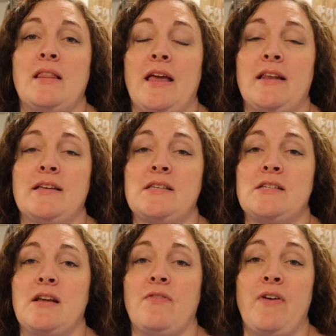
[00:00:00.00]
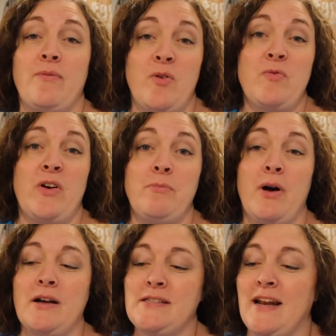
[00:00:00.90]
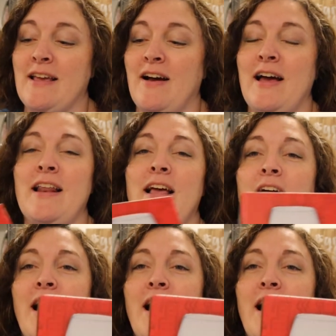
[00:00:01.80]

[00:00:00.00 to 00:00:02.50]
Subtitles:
latest FabFitFun box that I got.